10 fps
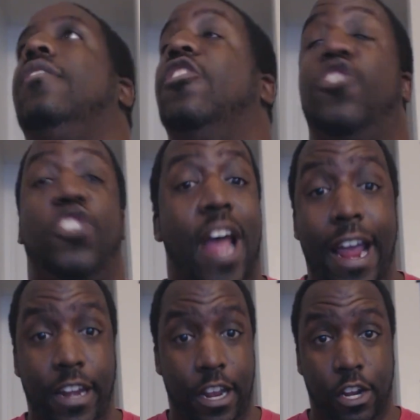the
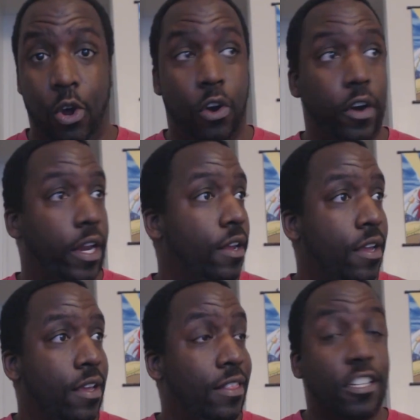shining glory,
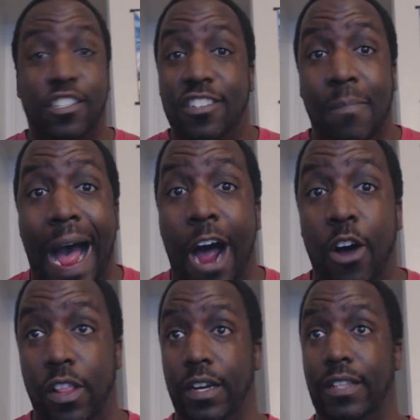the
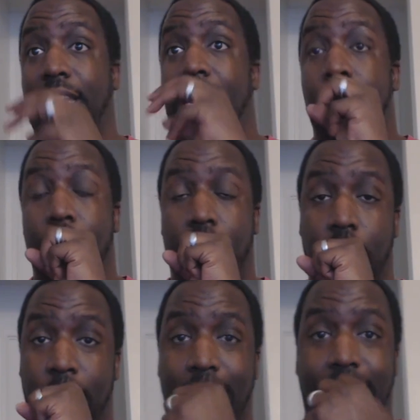smile of the team has
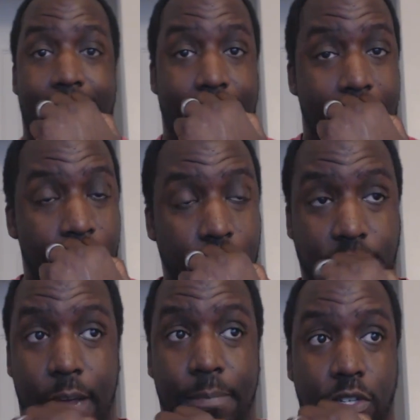just been taken out in
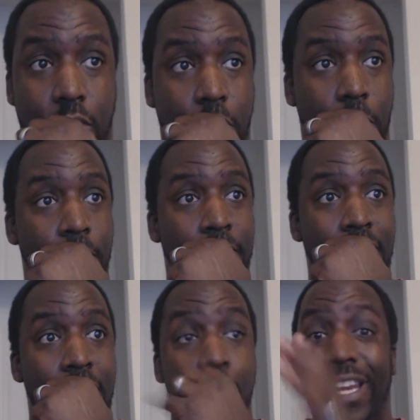this episode.
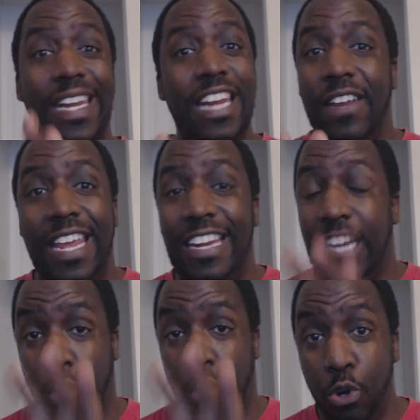We didn't even need
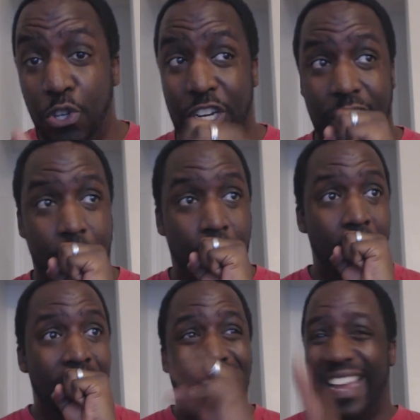to lose Shino.
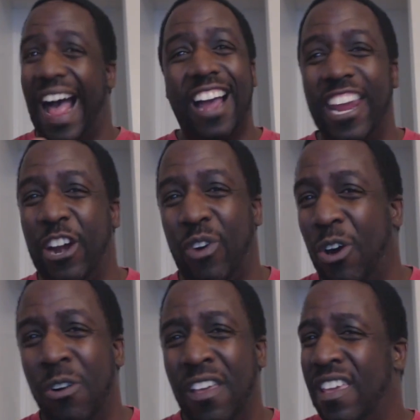Like,
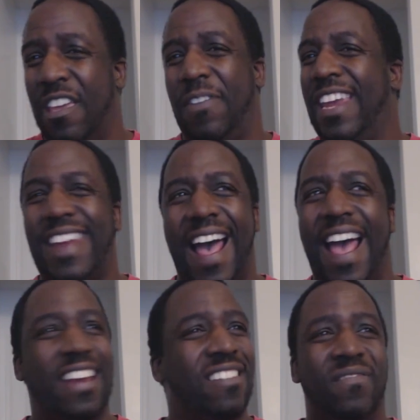Akihiro, if he
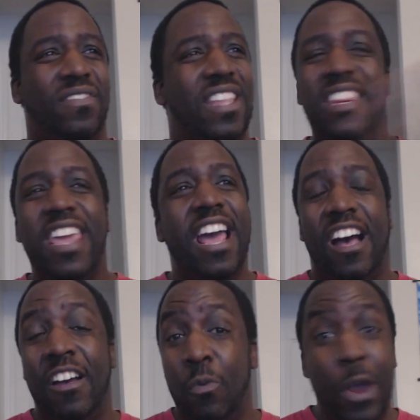died, then
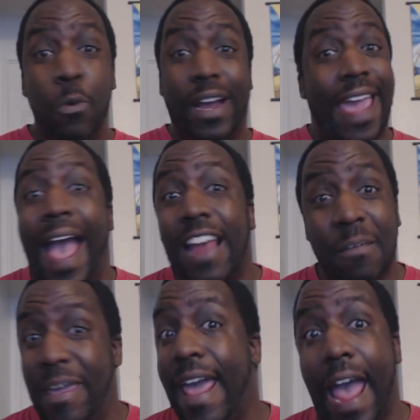yeah, we would
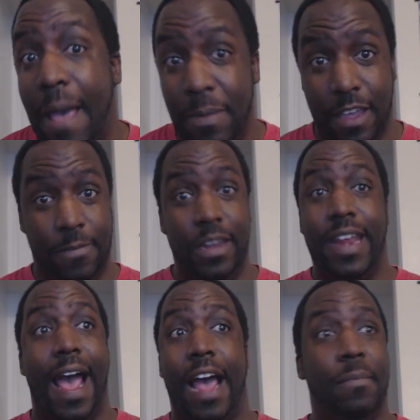kind of be happy if he
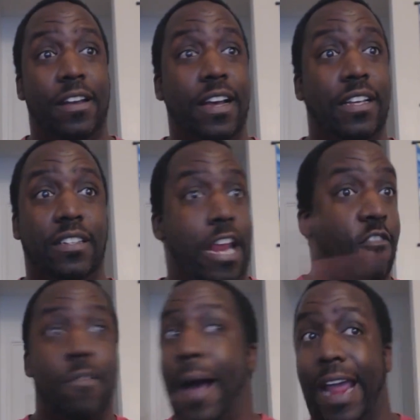died because
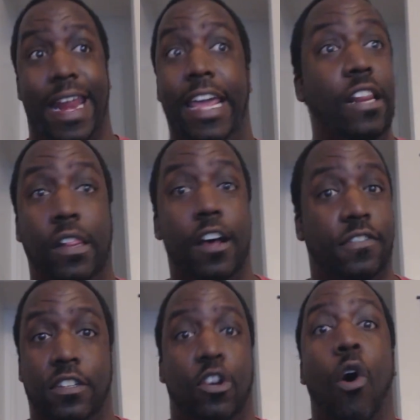everybody that he
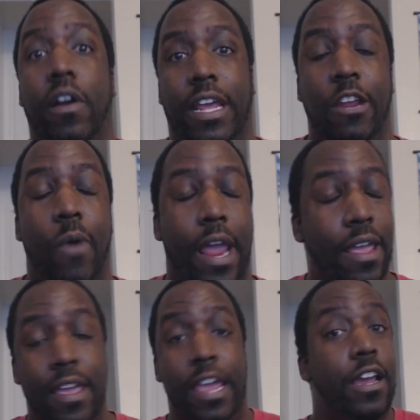loves is gone
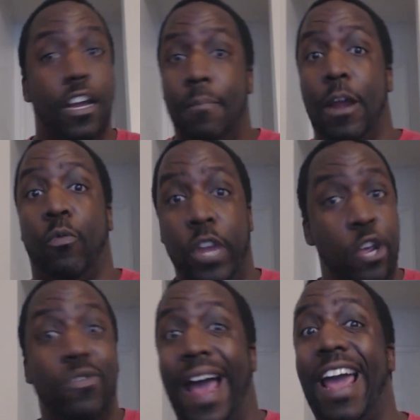anyway. He could have been
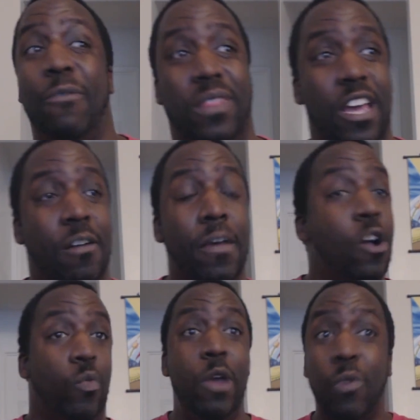reunited with them.
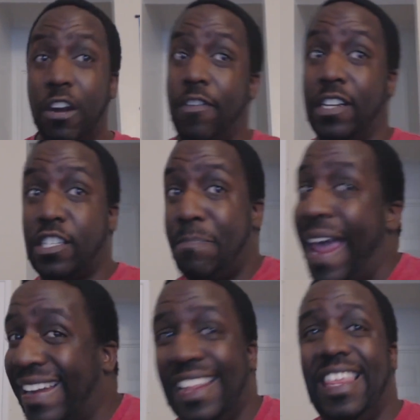We would have
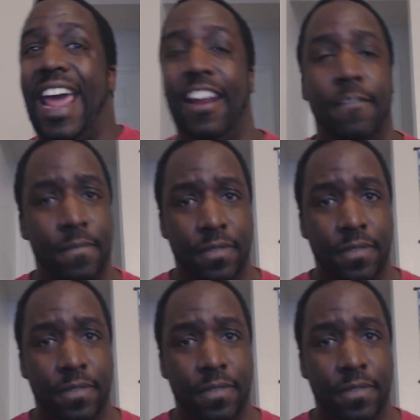expected that.